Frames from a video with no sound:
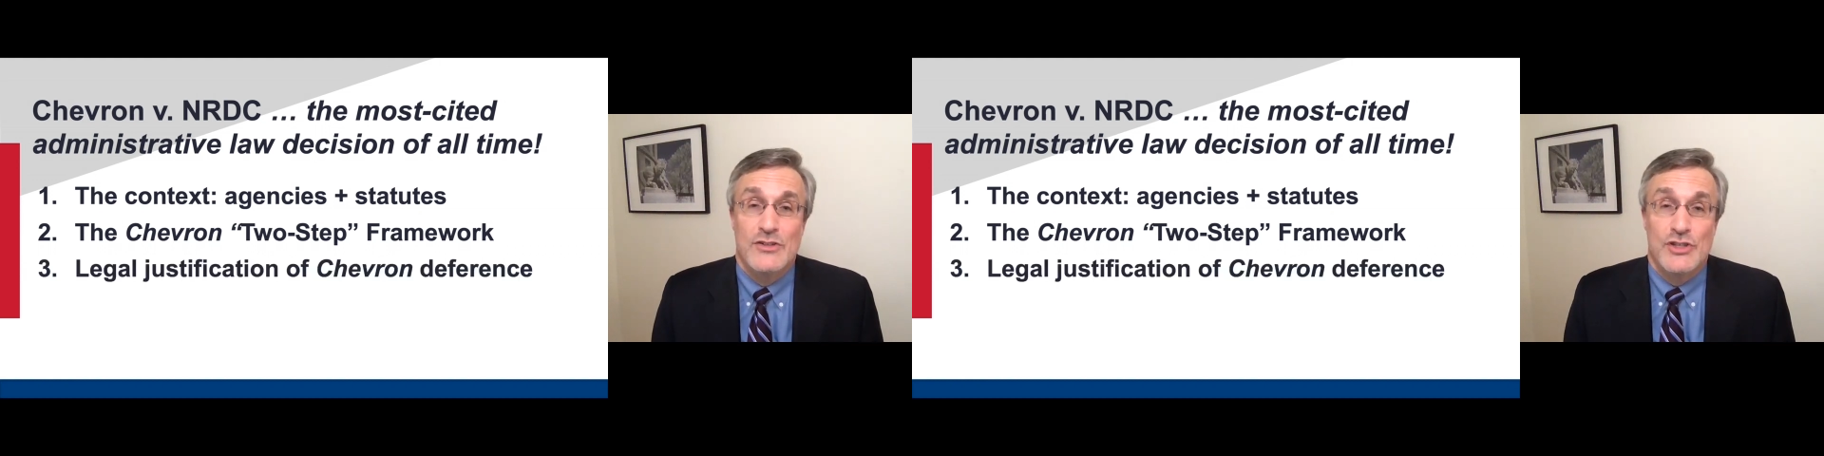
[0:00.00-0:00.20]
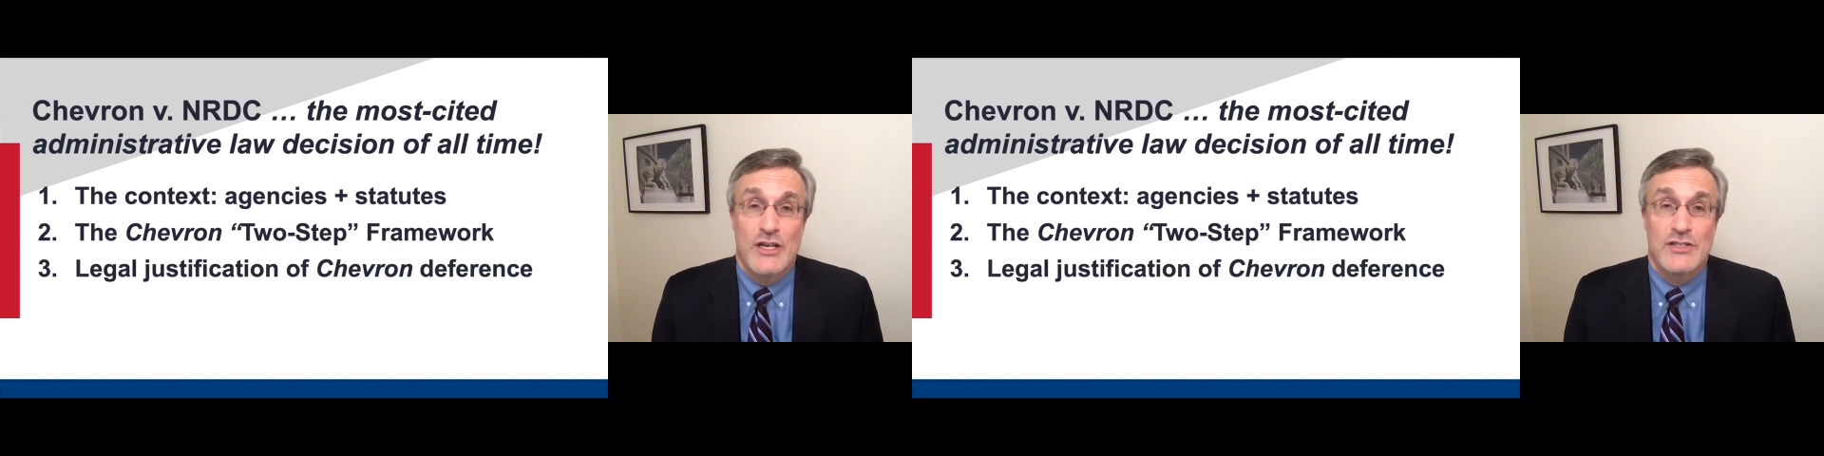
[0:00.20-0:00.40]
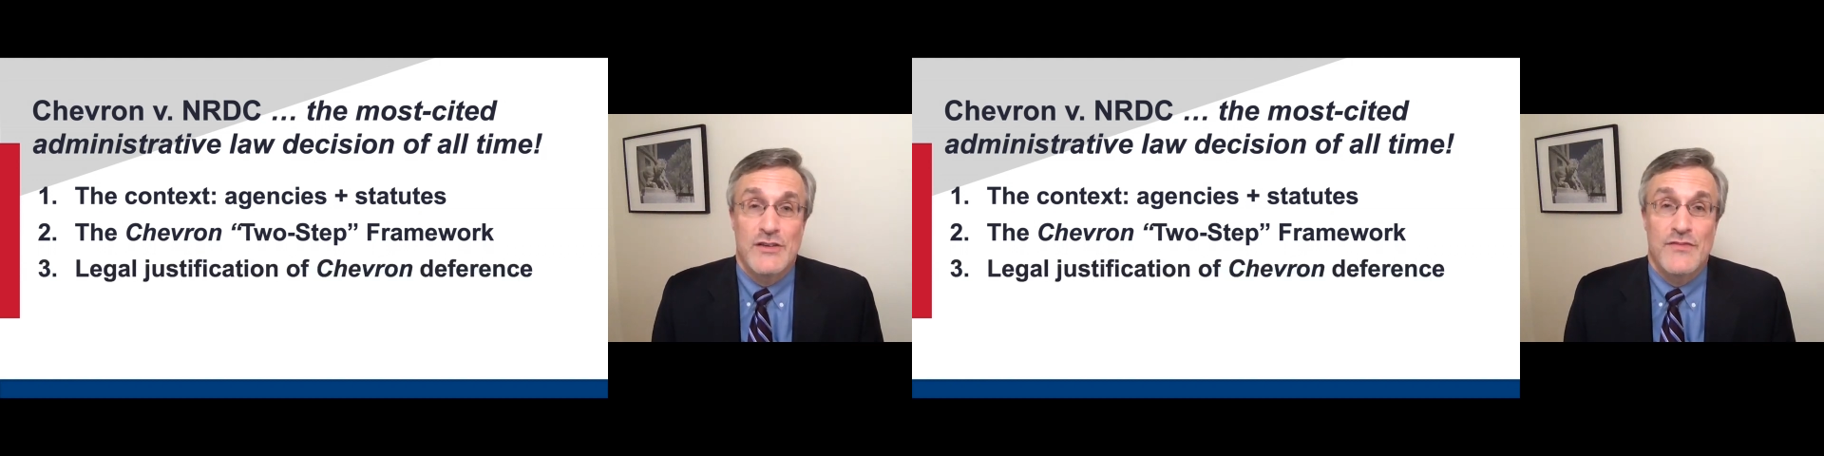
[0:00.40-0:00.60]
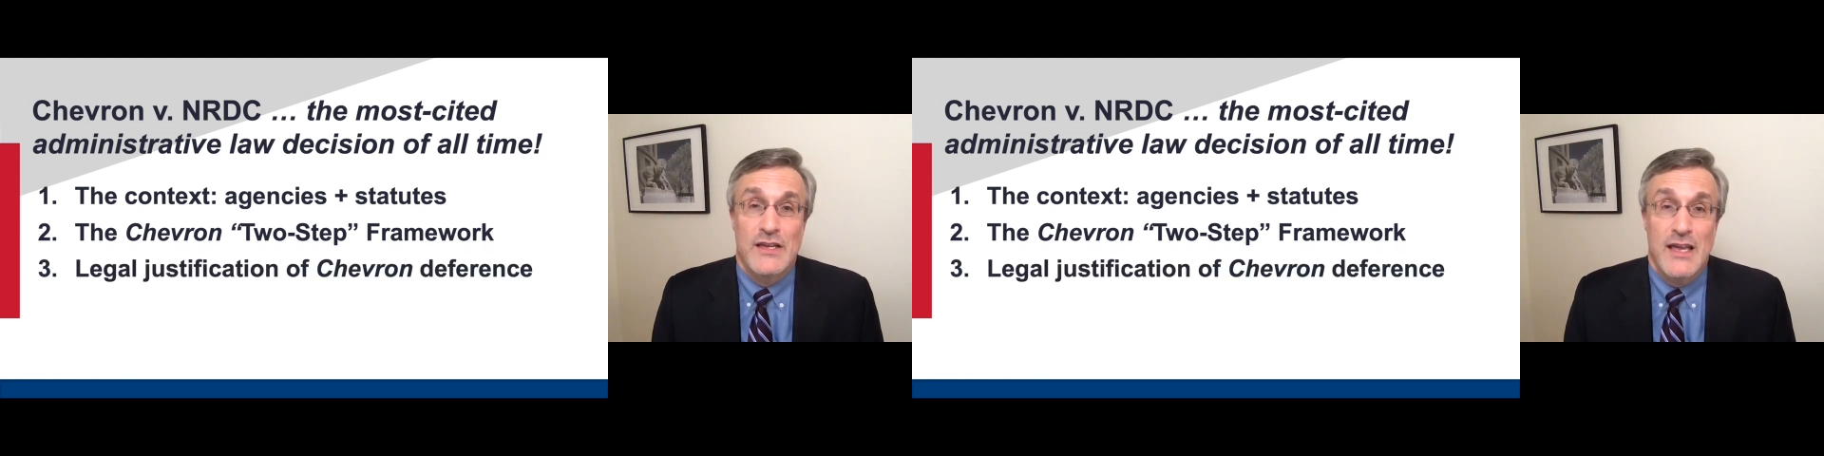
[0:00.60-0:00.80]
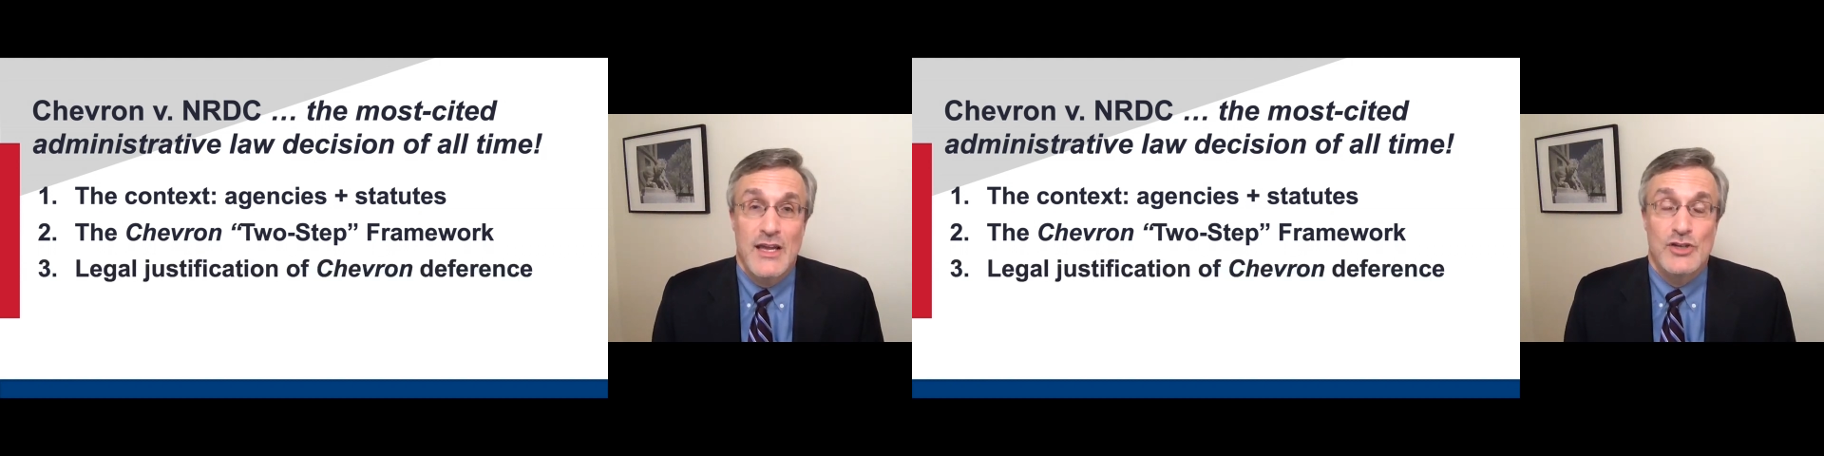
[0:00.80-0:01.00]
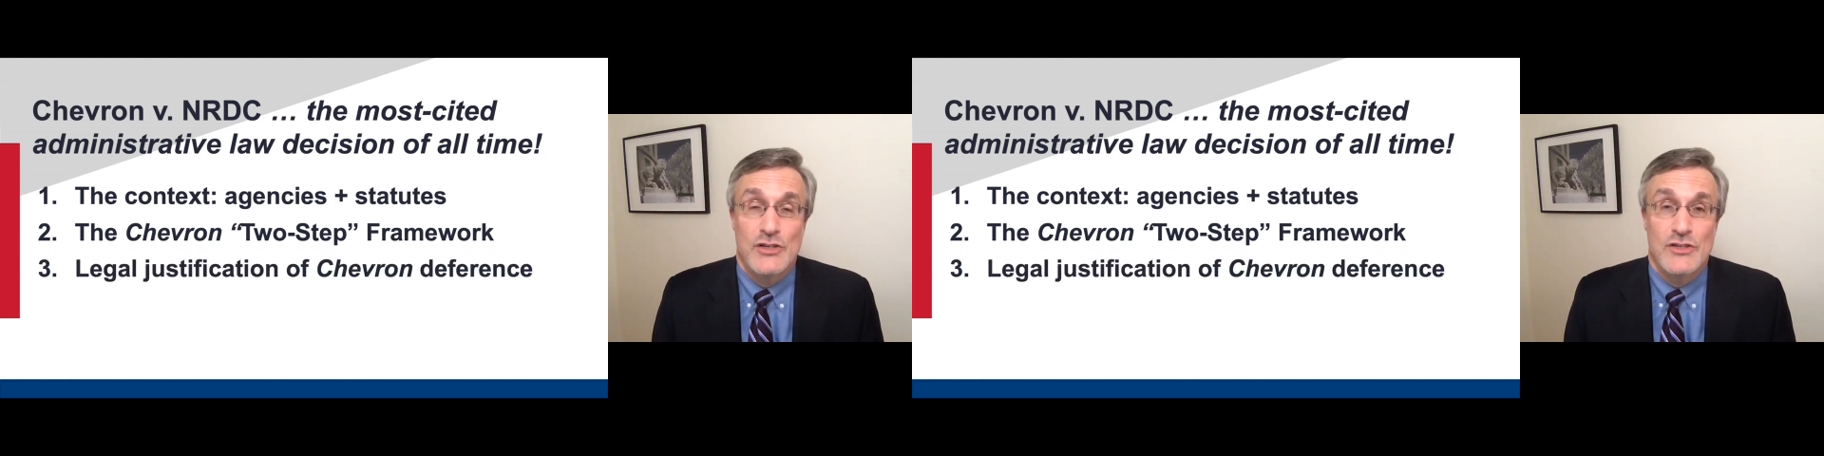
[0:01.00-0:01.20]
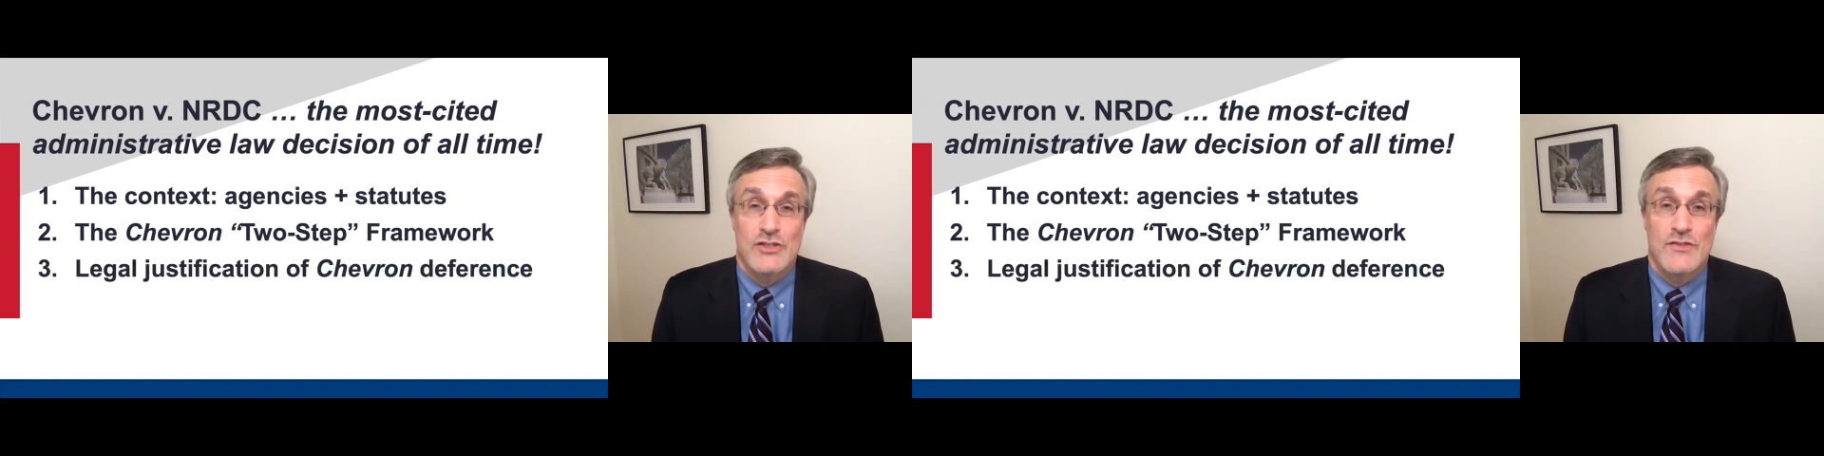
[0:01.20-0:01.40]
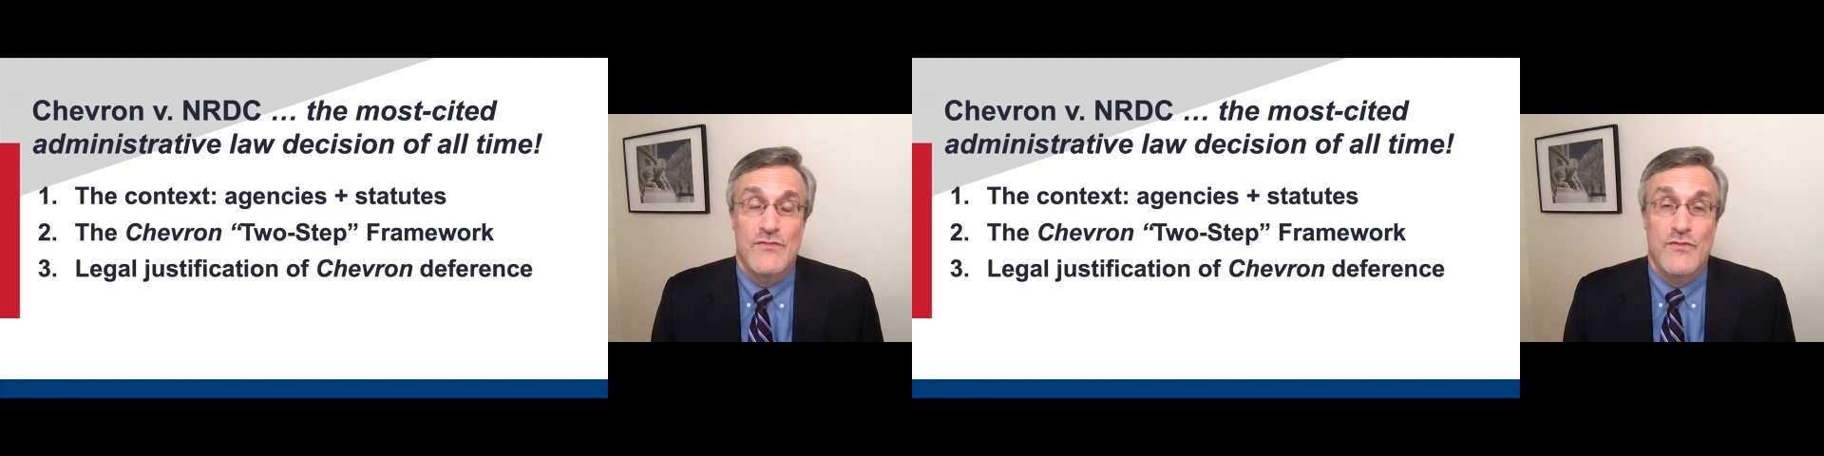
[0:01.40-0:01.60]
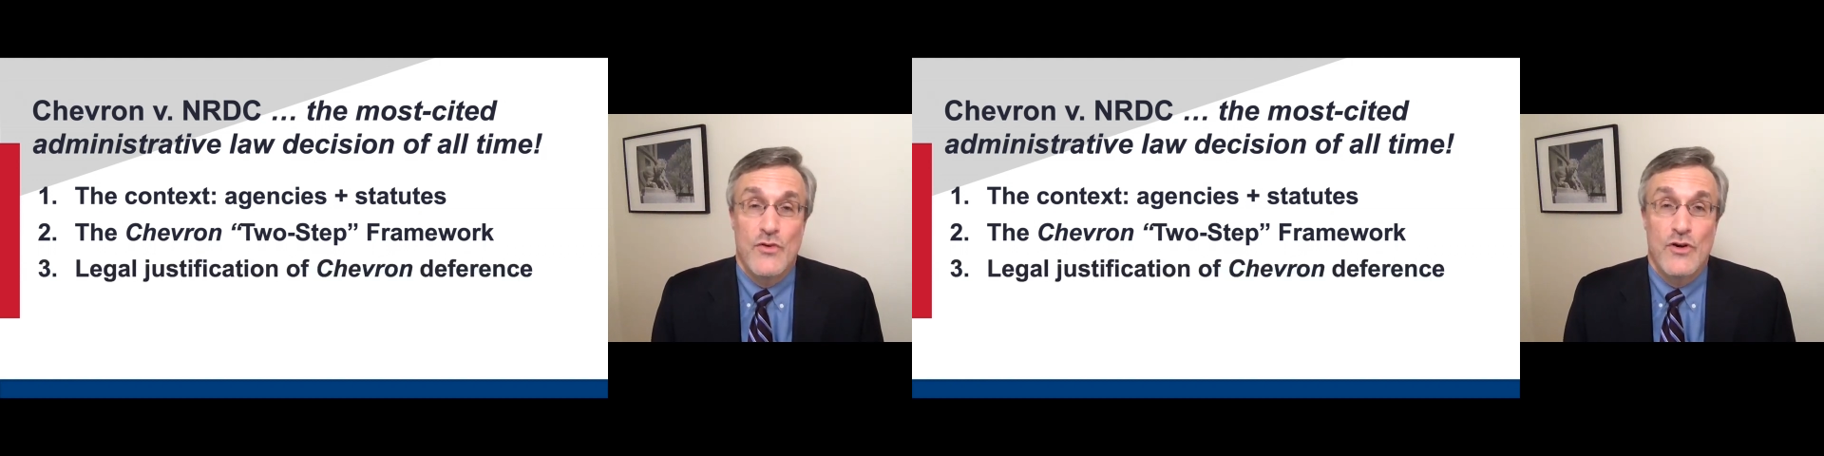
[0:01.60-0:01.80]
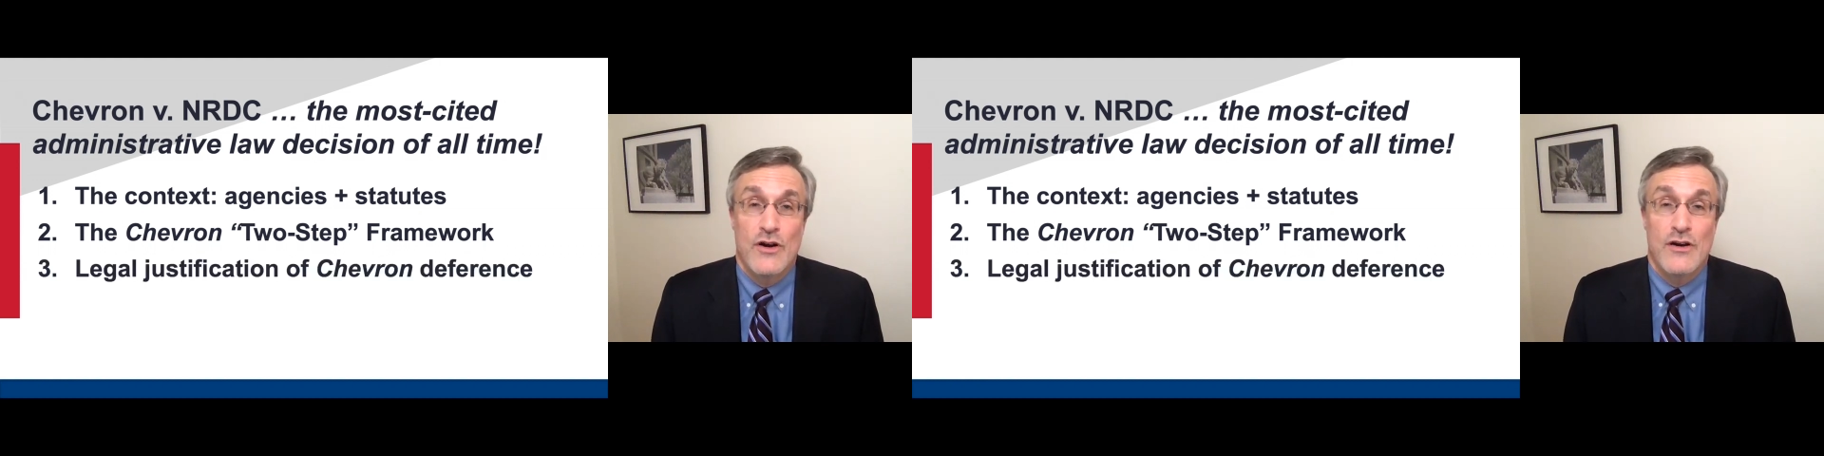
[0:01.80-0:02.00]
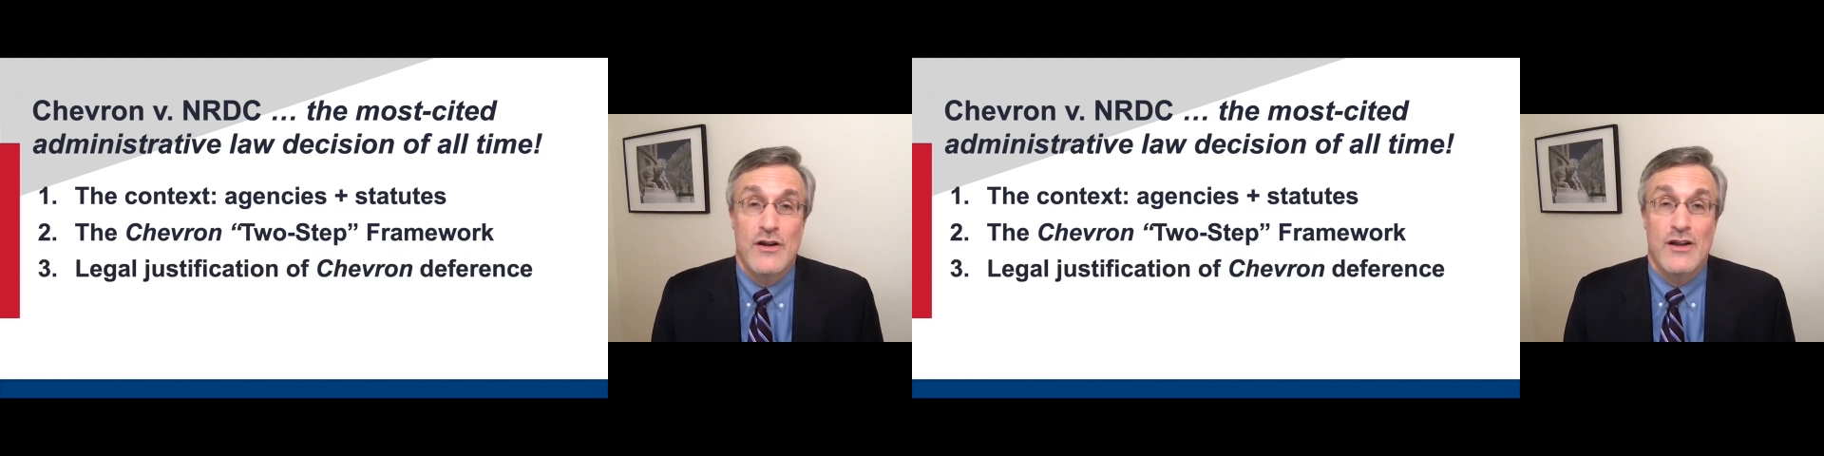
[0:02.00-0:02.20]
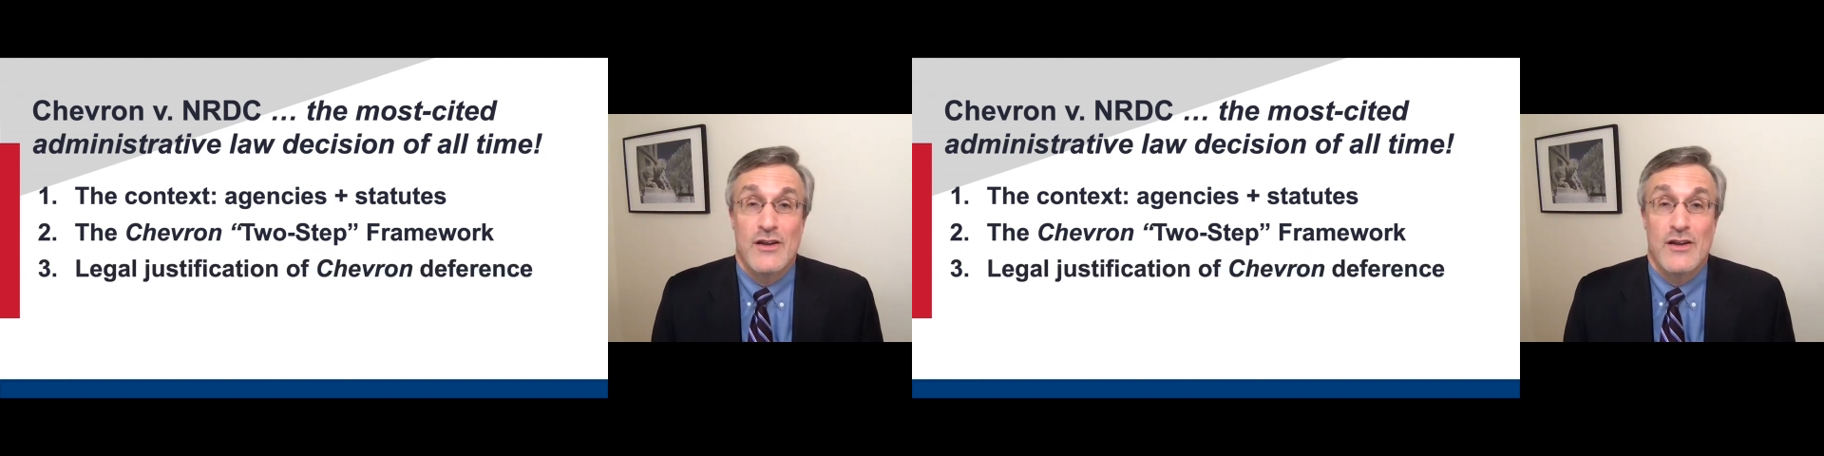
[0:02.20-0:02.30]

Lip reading: justifications for